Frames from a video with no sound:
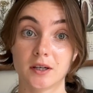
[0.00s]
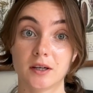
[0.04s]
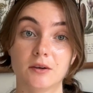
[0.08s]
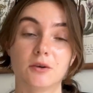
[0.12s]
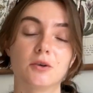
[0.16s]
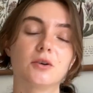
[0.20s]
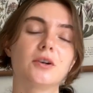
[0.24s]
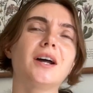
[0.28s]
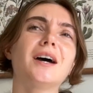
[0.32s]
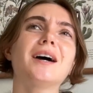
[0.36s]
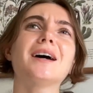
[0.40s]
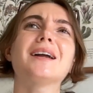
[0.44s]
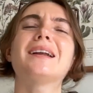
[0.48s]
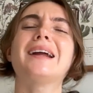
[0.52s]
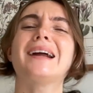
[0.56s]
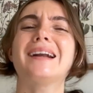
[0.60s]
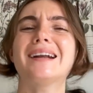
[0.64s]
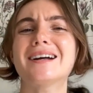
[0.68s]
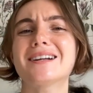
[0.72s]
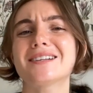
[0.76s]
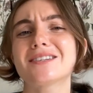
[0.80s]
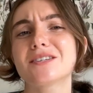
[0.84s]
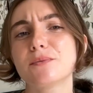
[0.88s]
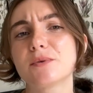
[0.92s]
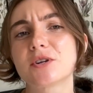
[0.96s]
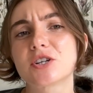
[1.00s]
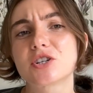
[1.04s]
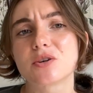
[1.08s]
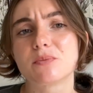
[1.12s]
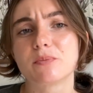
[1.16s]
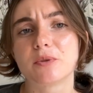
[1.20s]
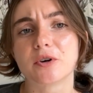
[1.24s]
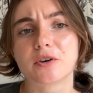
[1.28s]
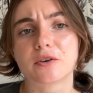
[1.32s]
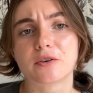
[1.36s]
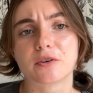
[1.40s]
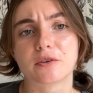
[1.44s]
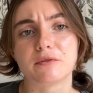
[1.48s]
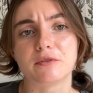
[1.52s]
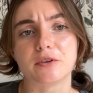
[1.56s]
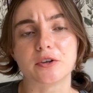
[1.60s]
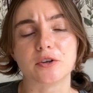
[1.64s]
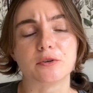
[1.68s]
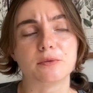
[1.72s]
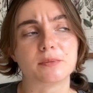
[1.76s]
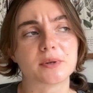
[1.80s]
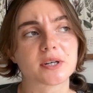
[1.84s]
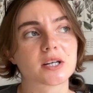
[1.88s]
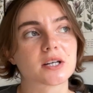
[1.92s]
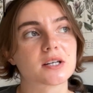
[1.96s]
Well, not so much a book
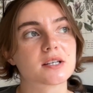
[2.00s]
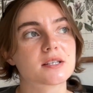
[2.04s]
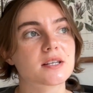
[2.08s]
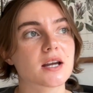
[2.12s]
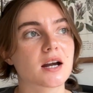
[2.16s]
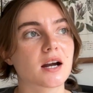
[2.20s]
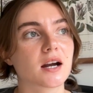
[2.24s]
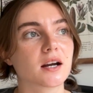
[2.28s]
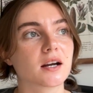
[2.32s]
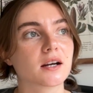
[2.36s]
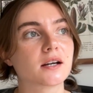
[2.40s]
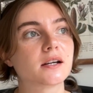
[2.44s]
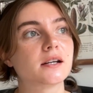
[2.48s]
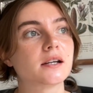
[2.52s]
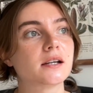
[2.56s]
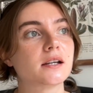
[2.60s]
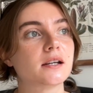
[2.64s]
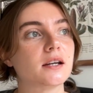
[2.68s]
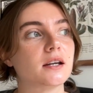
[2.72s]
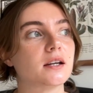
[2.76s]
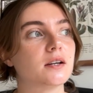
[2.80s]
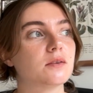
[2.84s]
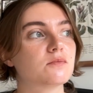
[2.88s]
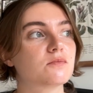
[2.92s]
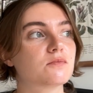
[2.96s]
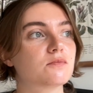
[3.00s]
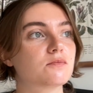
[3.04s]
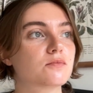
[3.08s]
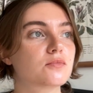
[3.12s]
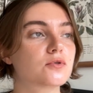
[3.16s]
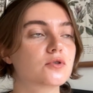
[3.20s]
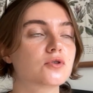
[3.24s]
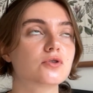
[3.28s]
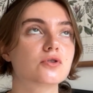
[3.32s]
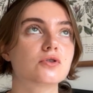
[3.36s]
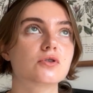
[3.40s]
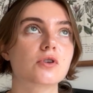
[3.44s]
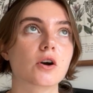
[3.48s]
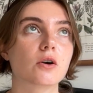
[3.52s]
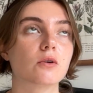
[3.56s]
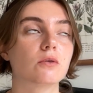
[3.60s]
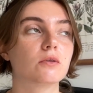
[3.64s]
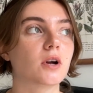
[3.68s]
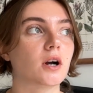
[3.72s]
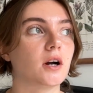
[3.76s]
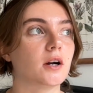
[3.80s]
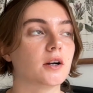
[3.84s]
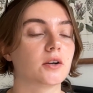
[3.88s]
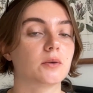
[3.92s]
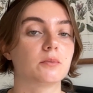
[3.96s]
review because I am so
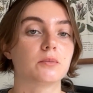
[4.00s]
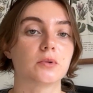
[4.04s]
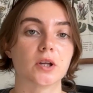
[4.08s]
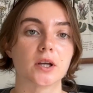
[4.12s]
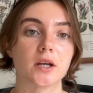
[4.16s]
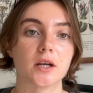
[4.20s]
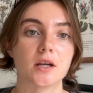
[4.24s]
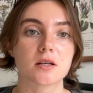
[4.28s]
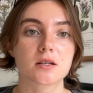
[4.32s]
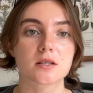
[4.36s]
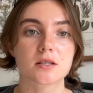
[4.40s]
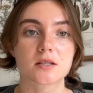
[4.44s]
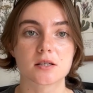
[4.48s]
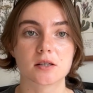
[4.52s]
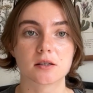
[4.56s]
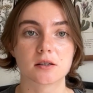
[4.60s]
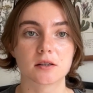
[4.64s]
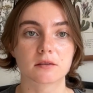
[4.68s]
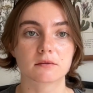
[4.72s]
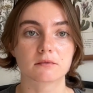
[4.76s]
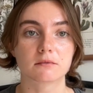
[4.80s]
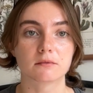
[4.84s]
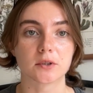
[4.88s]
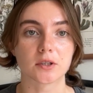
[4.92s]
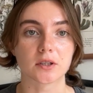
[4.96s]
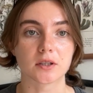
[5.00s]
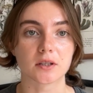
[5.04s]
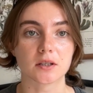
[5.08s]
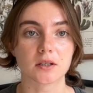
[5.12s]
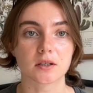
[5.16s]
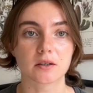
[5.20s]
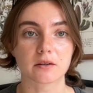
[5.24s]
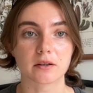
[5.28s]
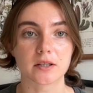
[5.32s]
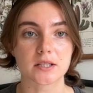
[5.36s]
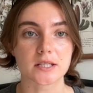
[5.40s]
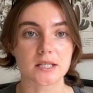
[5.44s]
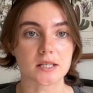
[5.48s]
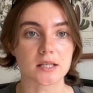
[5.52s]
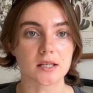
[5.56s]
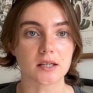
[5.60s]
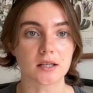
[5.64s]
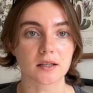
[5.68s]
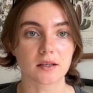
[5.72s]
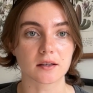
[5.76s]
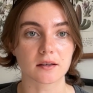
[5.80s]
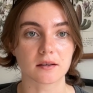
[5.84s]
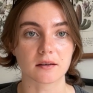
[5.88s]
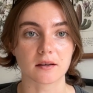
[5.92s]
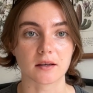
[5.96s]
not in a place to really
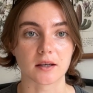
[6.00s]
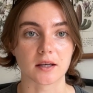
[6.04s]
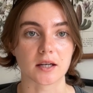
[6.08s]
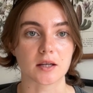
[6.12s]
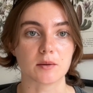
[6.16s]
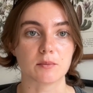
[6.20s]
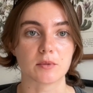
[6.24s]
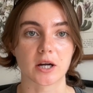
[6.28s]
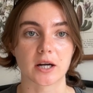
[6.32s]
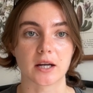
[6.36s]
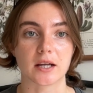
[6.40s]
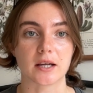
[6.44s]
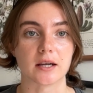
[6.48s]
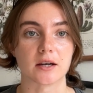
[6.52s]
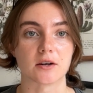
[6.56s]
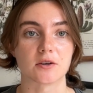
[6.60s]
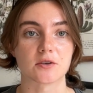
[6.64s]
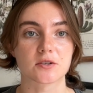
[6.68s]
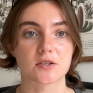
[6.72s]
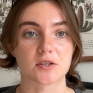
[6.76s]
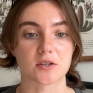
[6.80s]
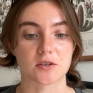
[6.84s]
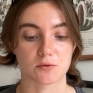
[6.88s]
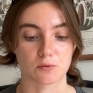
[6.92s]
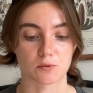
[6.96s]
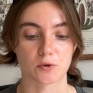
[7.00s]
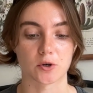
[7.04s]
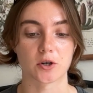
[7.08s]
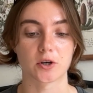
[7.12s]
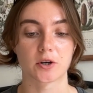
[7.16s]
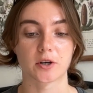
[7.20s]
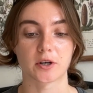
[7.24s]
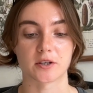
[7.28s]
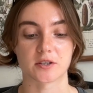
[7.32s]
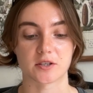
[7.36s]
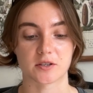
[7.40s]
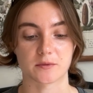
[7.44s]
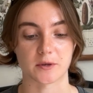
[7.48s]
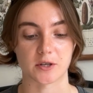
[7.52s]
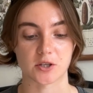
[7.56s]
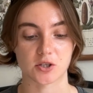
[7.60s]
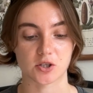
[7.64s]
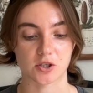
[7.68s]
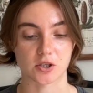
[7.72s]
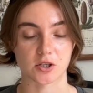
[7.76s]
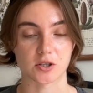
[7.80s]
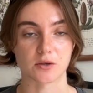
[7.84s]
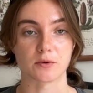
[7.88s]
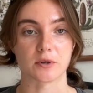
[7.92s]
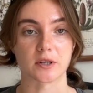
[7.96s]
critique anybody else's work,
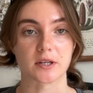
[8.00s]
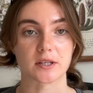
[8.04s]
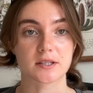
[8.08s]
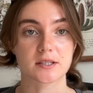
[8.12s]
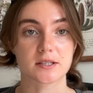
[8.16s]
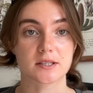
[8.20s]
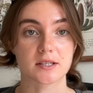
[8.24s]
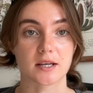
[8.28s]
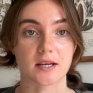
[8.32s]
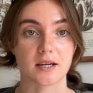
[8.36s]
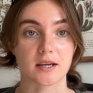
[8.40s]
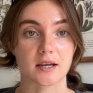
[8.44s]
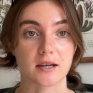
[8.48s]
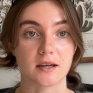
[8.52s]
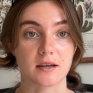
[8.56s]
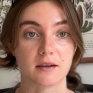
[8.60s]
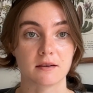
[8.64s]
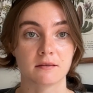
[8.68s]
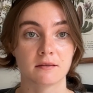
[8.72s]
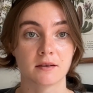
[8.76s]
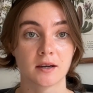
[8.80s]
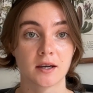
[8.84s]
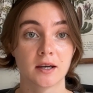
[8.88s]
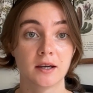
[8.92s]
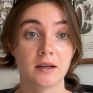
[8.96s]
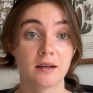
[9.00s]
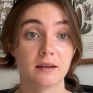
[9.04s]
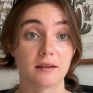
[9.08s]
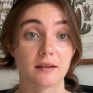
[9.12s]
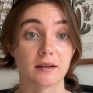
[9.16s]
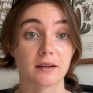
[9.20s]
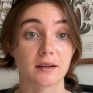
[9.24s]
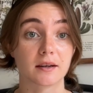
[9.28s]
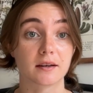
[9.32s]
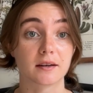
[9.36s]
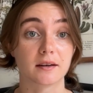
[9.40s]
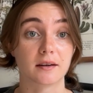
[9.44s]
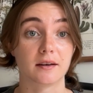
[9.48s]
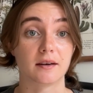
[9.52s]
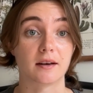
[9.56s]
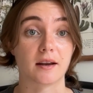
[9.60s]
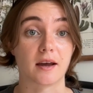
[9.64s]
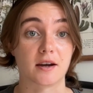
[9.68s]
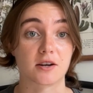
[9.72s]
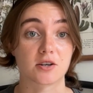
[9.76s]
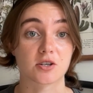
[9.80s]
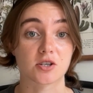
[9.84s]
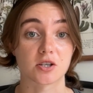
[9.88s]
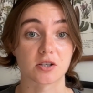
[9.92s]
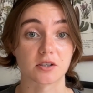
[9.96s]
especially when it's a like
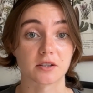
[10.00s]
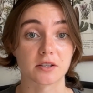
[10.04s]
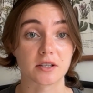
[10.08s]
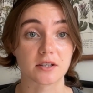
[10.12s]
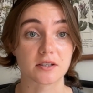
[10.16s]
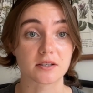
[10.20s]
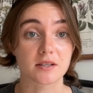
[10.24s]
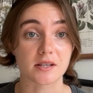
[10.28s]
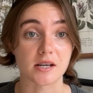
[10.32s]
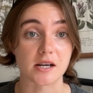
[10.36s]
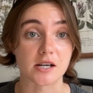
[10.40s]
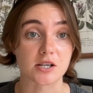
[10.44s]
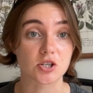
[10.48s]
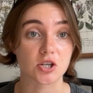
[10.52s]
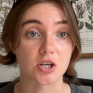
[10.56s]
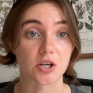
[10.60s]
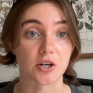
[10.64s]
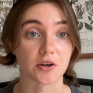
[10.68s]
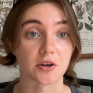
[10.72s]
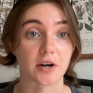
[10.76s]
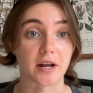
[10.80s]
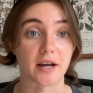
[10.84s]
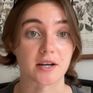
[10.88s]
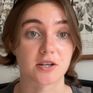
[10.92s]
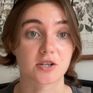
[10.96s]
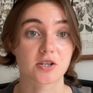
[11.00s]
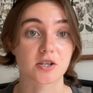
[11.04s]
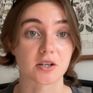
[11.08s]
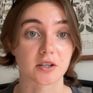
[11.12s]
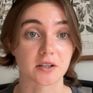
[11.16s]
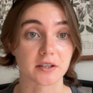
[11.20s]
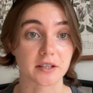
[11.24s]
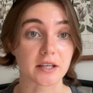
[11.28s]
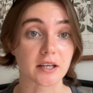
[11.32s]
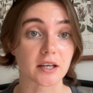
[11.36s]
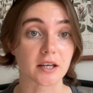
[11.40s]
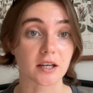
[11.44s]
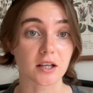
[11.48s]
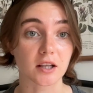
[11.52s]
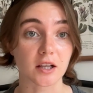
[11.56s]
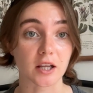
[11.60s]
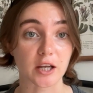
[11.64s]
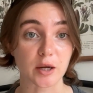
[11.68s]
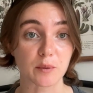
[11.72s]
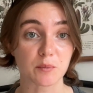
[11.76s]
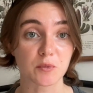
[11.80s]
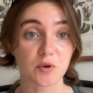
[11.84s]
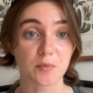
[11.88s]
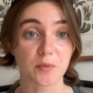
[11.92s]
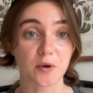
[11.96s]
nationally slash internationally
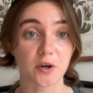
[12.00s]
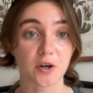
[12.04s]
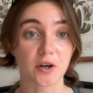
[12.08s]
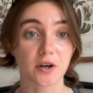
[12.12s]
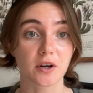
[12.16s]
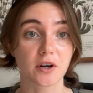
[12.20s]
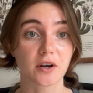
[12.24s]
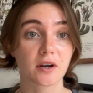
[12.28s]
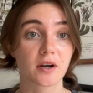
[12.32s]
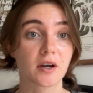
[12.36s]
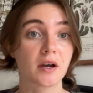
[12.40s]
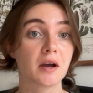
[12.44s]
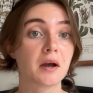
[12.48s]
acclaimed book.